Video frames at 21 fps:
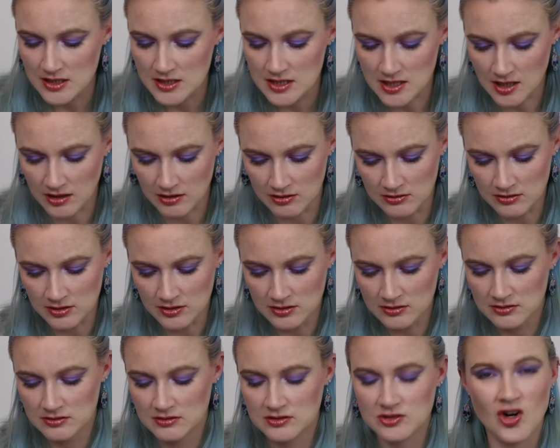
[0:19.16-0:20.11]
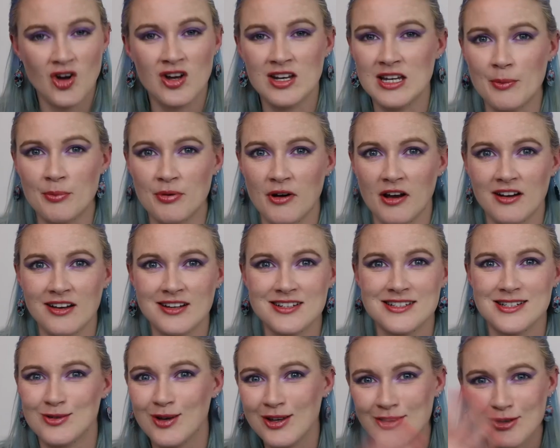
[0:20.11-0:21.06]
So, they're all lip
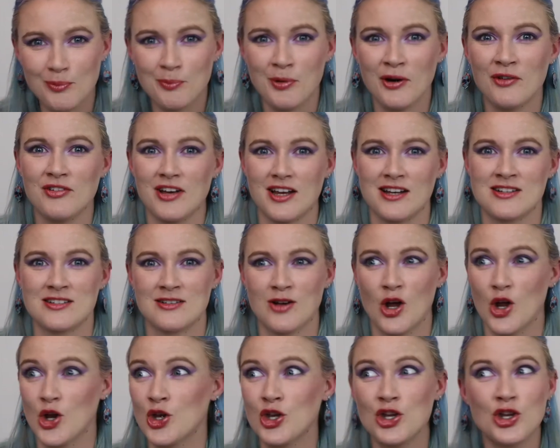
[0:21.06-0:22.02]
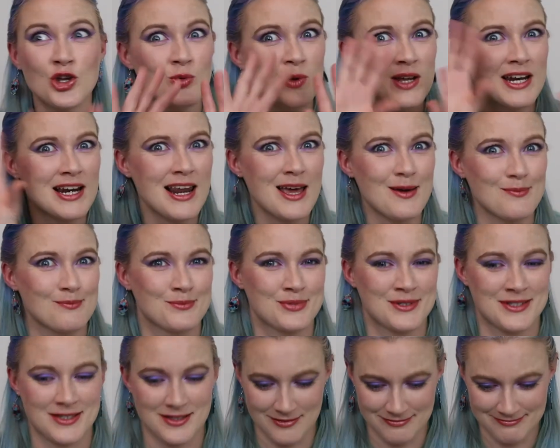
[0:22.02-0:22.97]
products, so I thought perfect. New in
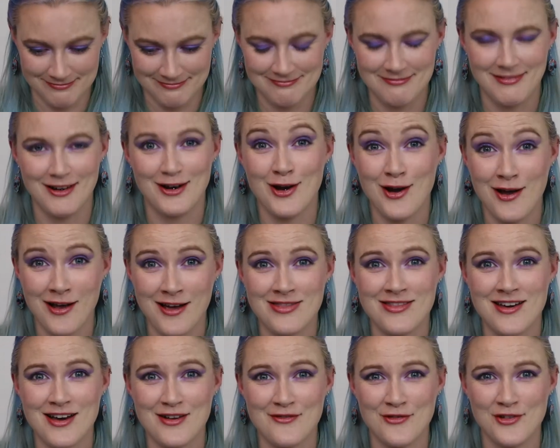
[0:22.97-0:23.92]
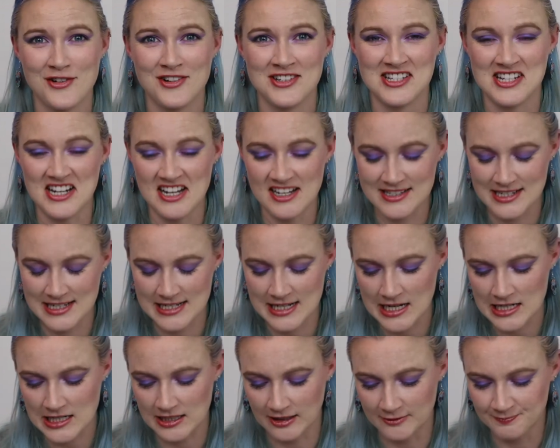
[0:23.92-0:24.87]
lips. Look at that for a snazzy
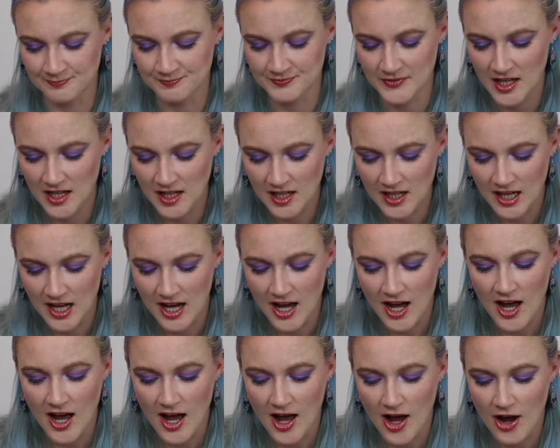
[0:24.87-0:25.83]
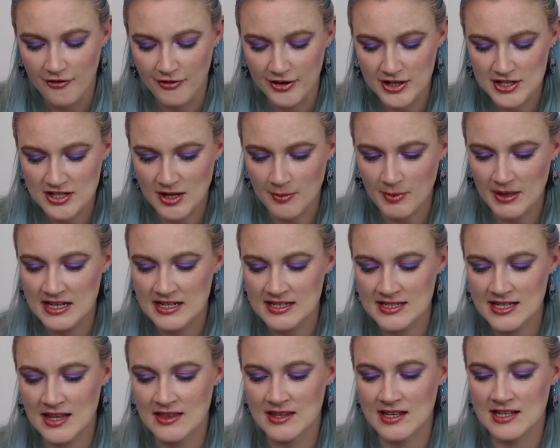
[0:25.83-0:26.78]
title. First up
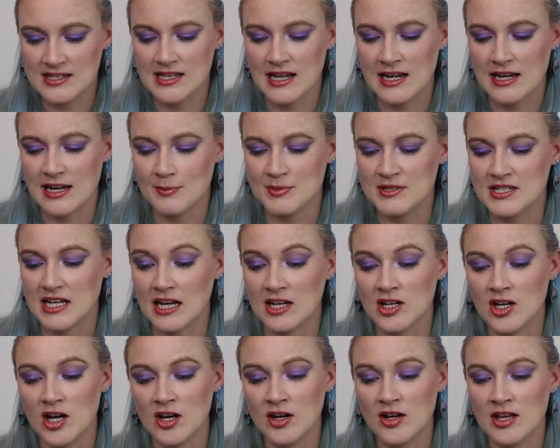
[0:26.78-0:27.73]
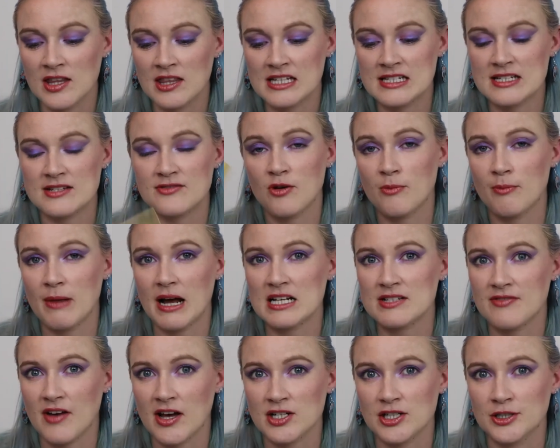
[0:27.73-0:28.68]
is this lipstick. Now, this is from
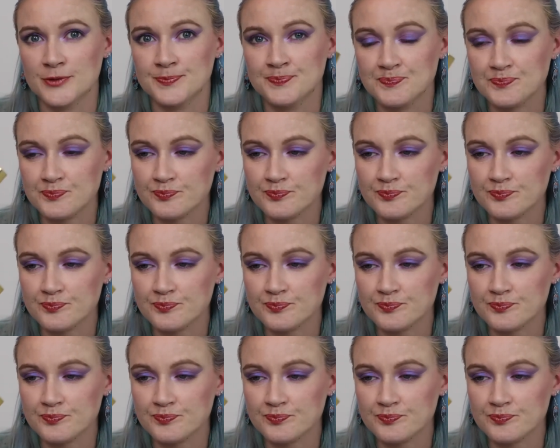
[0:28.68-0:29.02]
Max Factor.